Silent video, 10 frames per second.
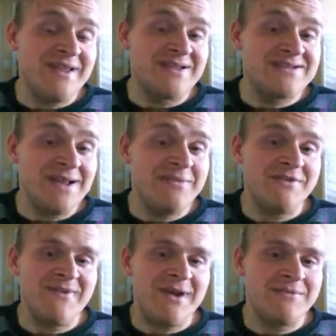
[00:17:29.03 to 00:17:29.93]

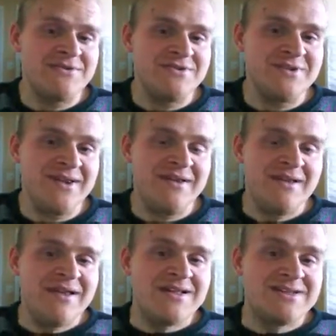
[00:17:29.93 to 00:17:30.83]
excitement of the opportunity
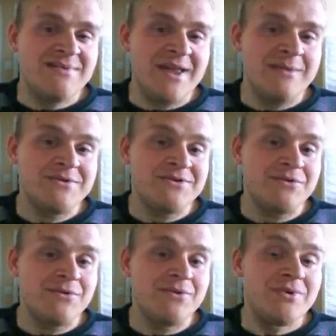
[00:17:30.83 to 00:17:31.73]
to be able
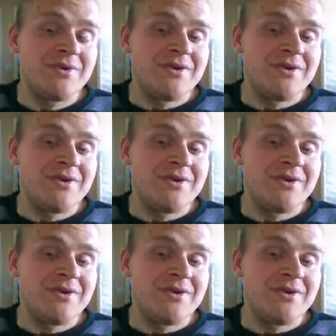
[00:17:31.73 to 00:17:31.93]
to